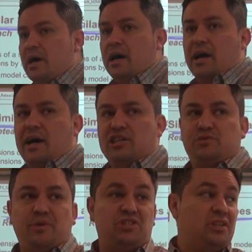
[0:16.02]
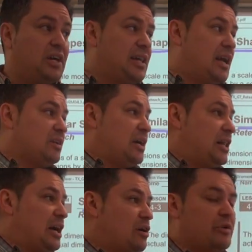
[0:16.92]
especially a
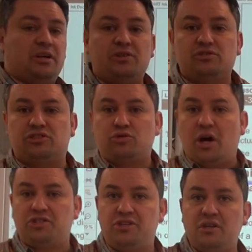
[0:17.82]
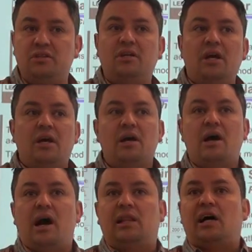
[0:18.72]
lot of it in construction,
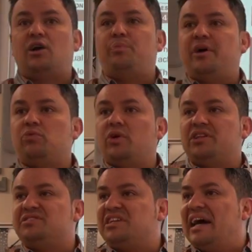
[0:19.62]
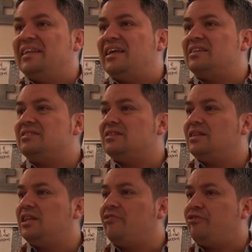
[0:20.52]
a lot of it when designing
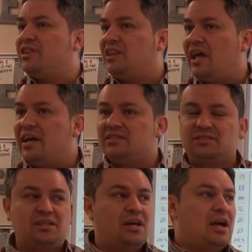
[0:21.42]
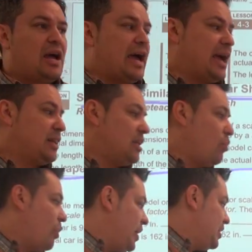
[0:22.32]
different things. And the
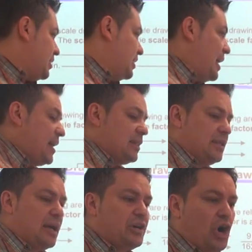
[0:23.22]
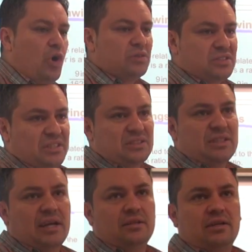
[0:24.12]
way that goes is
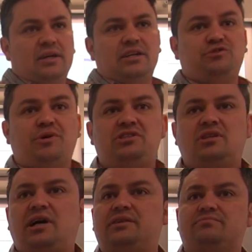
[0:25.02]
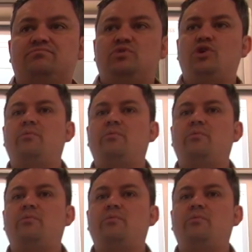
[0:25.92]
that, especially like you